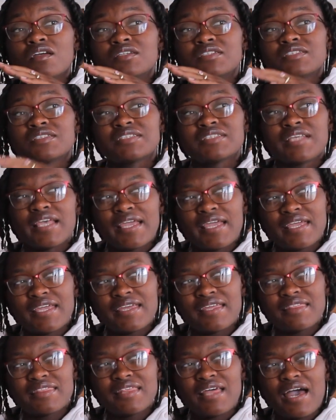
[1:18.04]

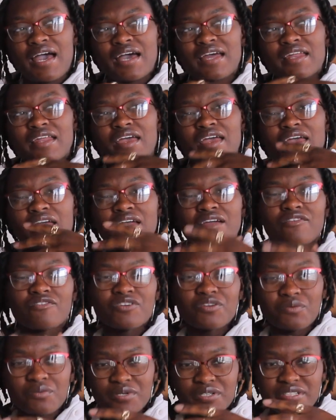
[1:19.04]
say that
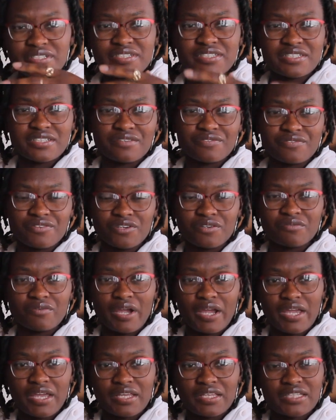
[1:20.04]
everyone is different,
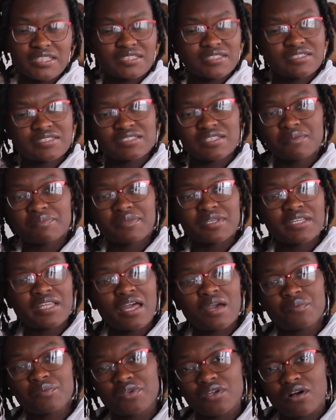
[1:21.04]
right? This is something
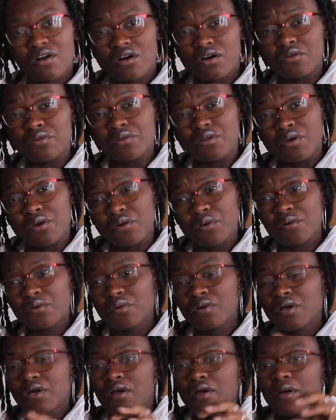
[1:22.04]
that we all
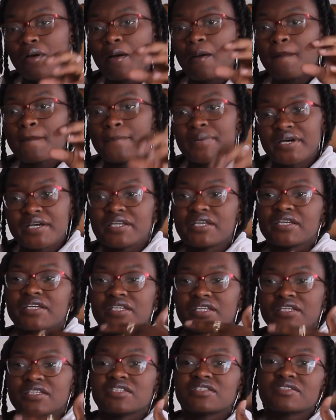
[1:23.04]
know, but
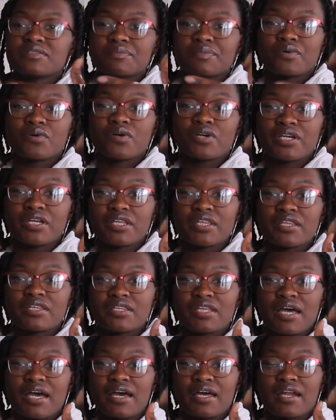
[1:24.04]
it is
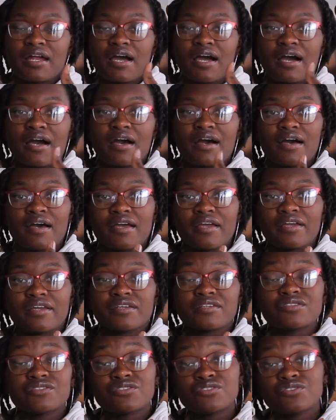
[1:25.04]
important that
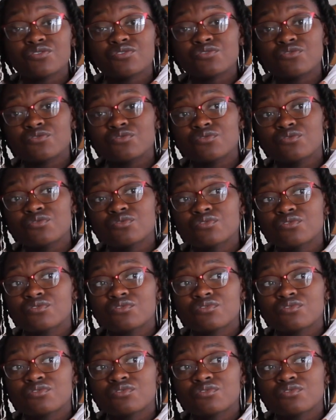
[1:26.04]
I do,